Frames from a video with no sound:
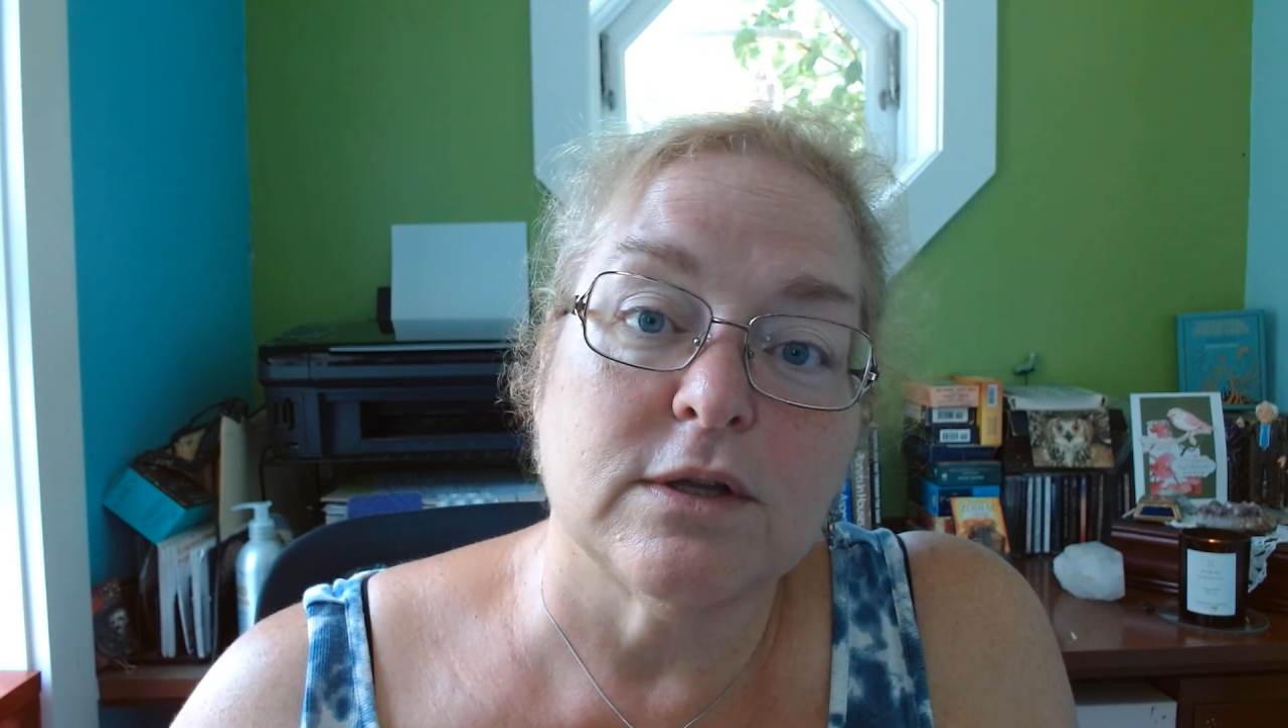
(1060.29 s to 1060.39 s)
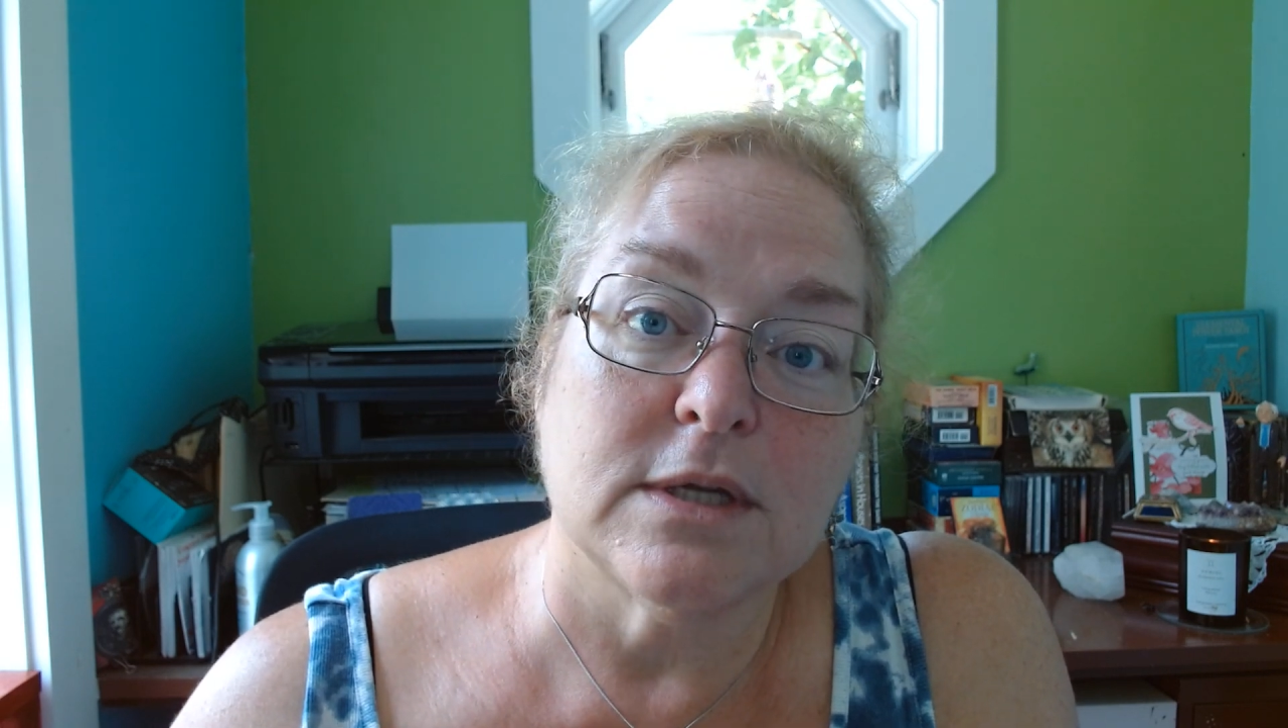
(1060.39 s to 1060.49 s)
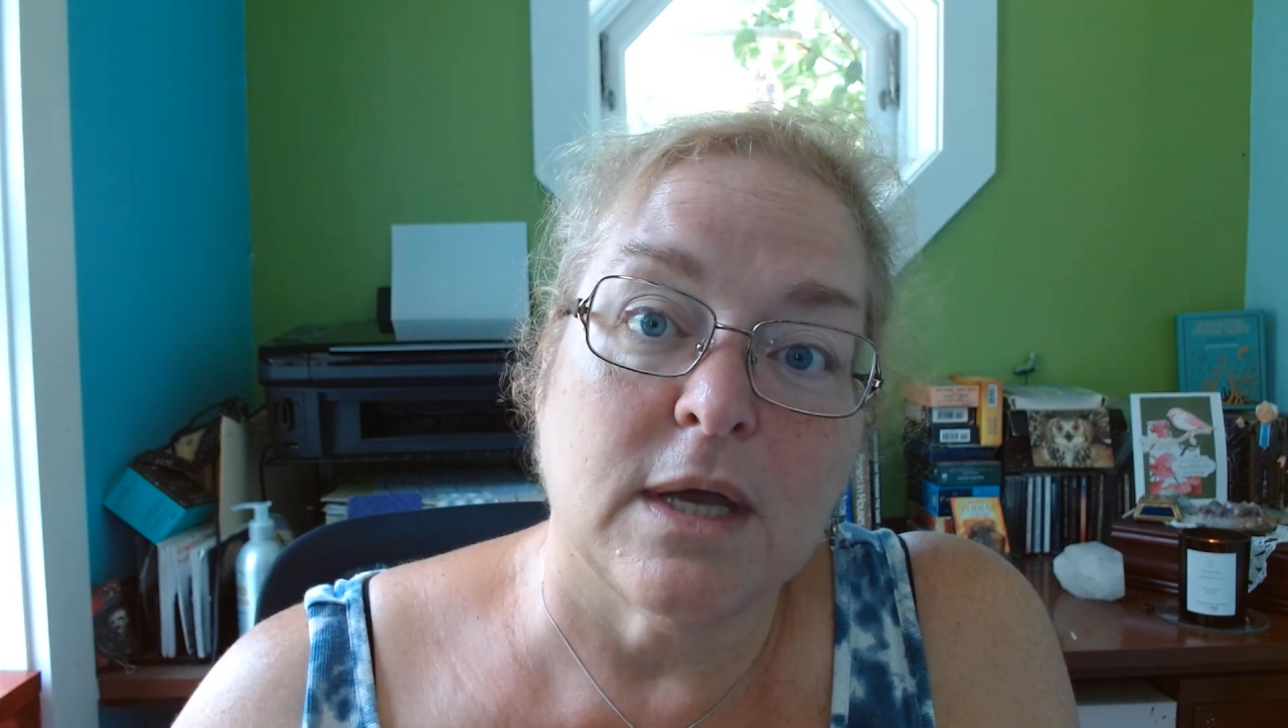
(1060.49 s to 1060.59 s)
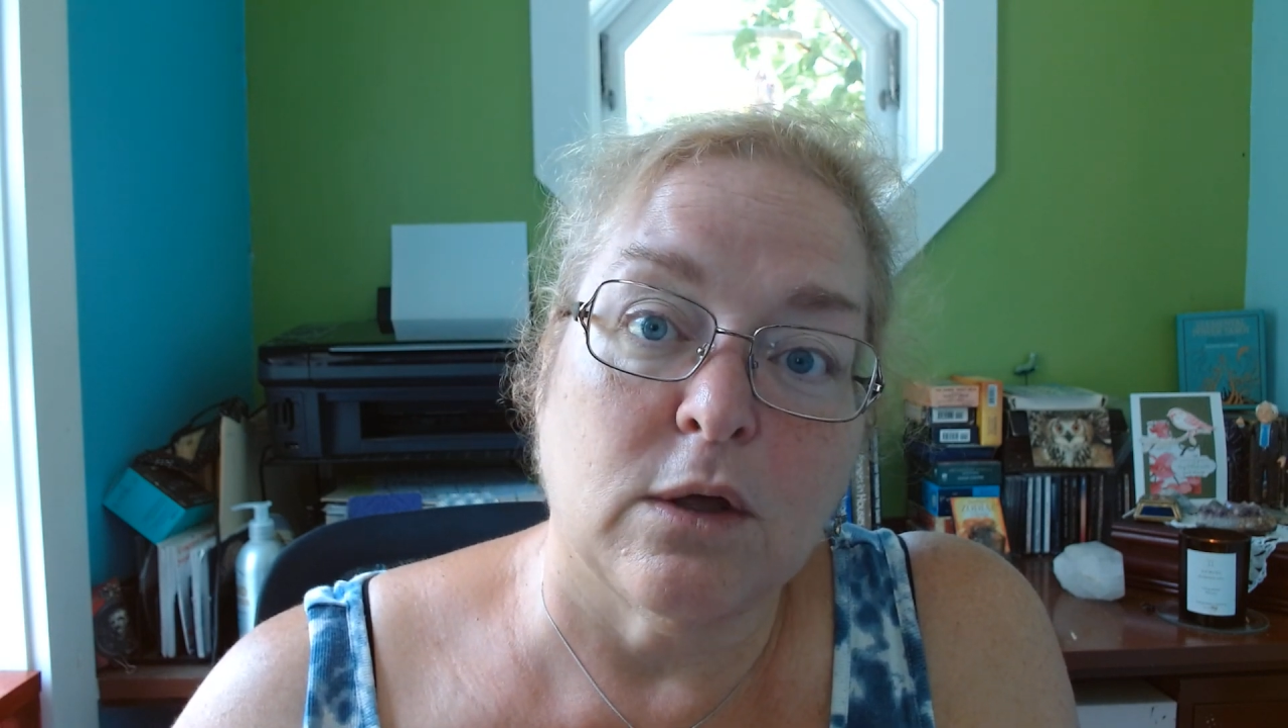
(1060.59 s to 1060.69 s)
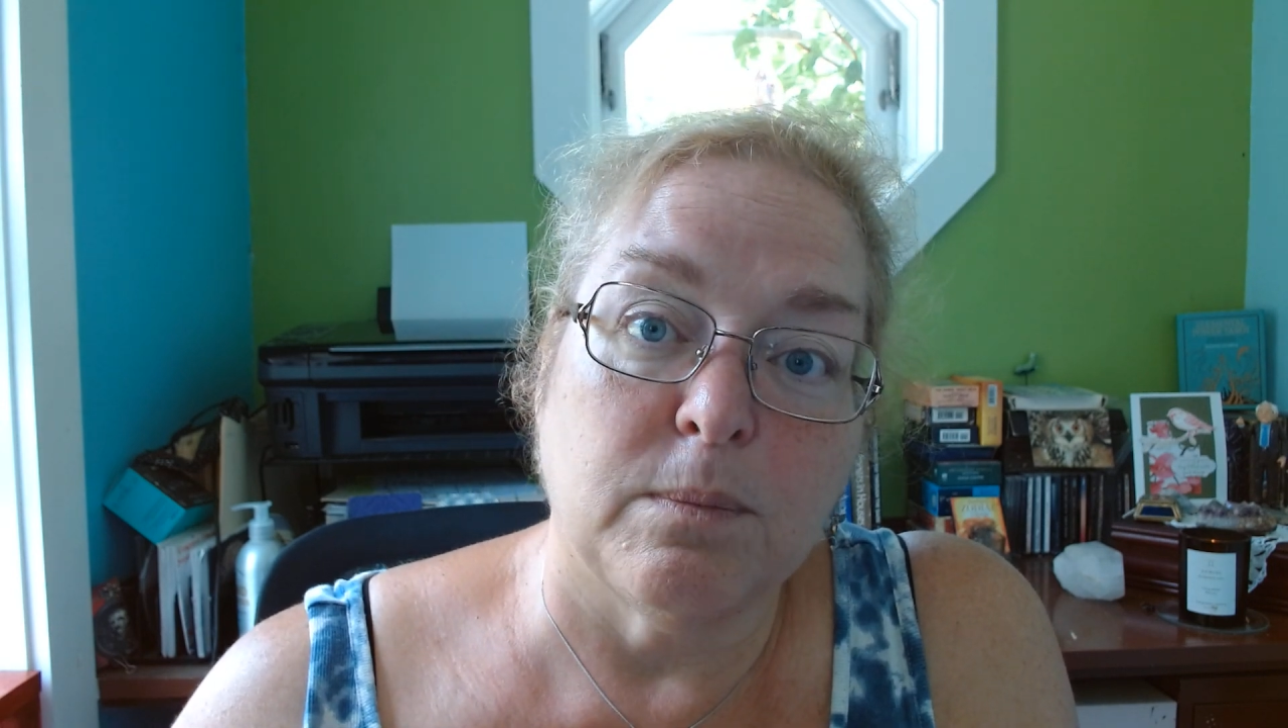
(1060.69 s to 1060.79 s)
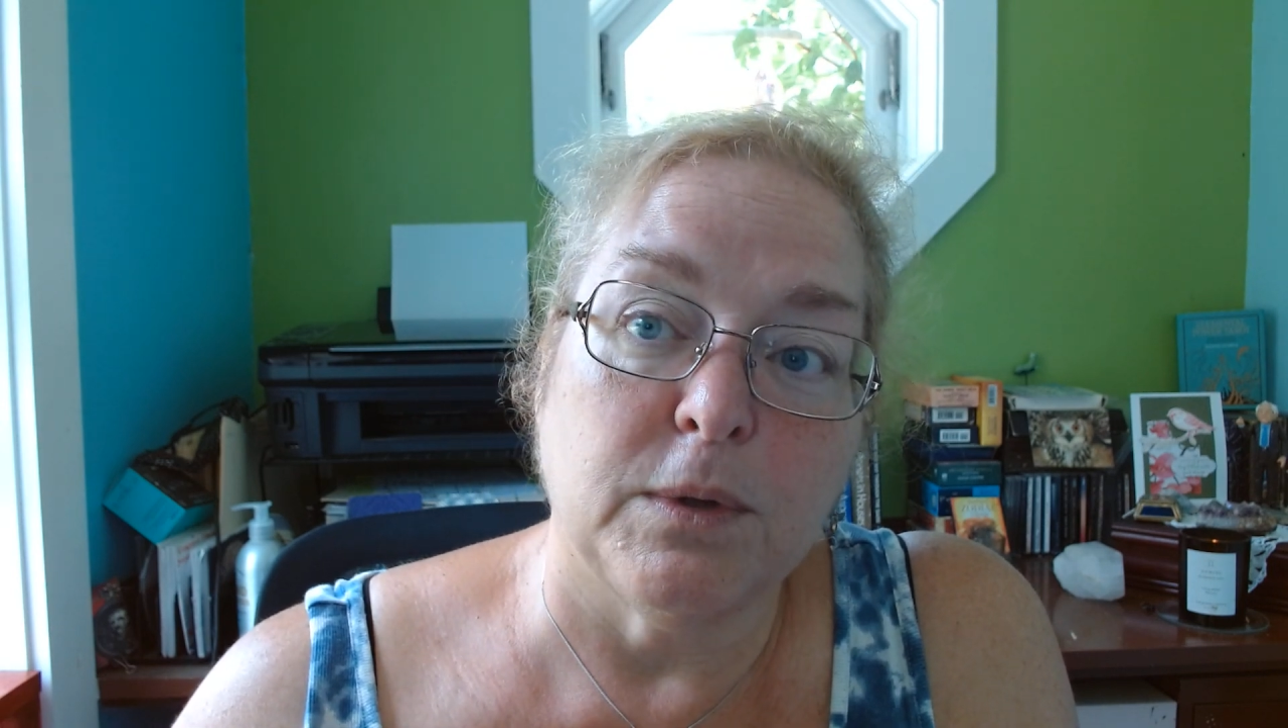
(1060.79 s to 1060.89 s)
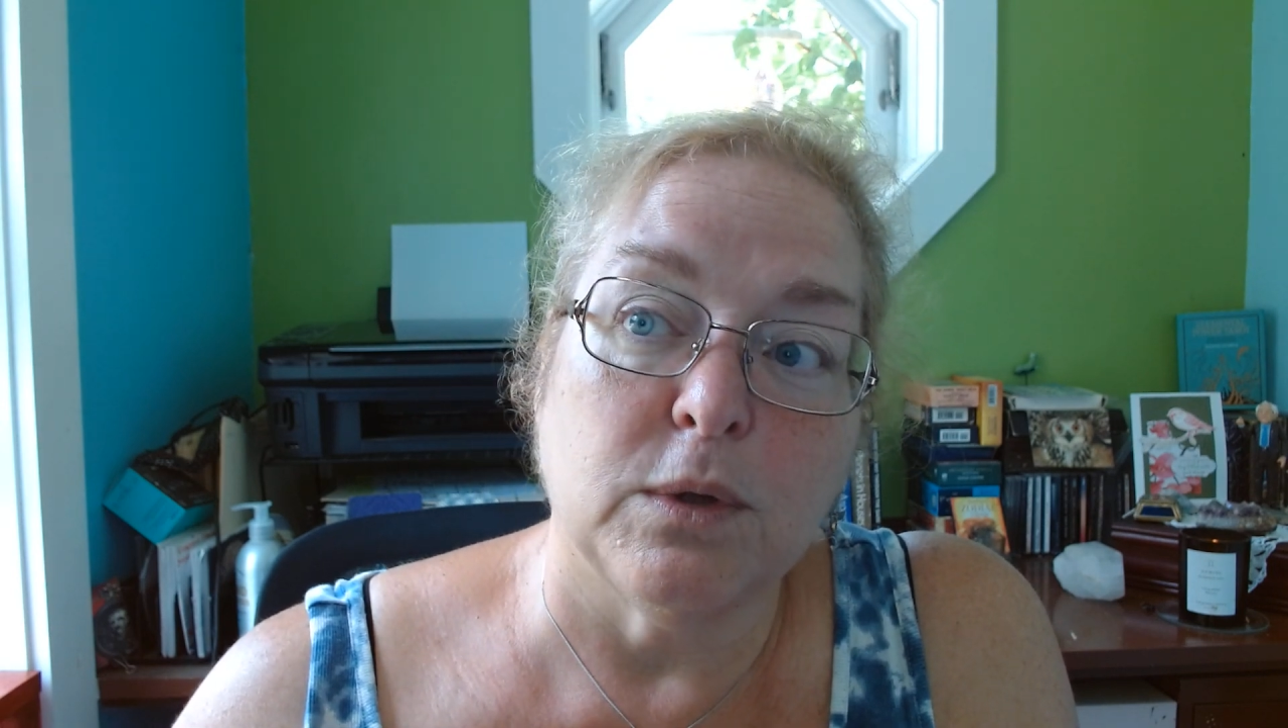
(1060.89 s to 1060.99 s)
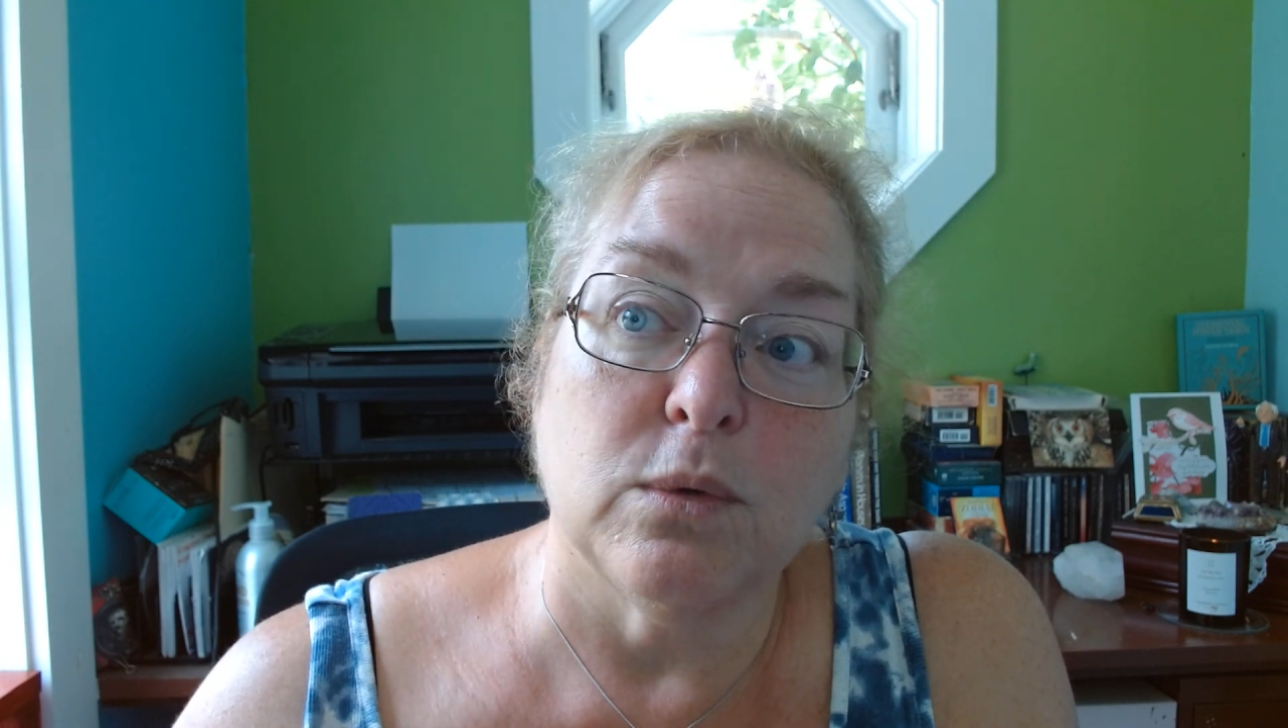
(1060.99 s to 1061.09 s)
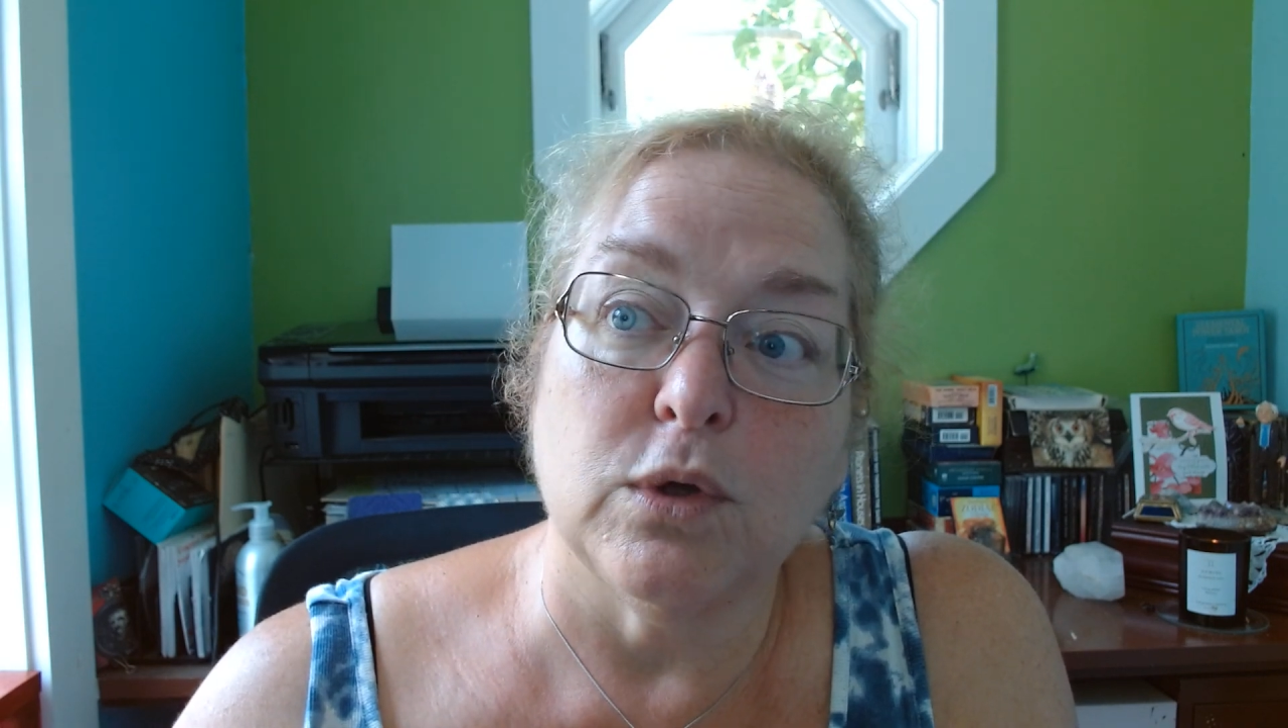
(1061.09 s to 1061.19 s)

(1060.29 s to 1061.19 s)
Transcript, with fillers: to help you.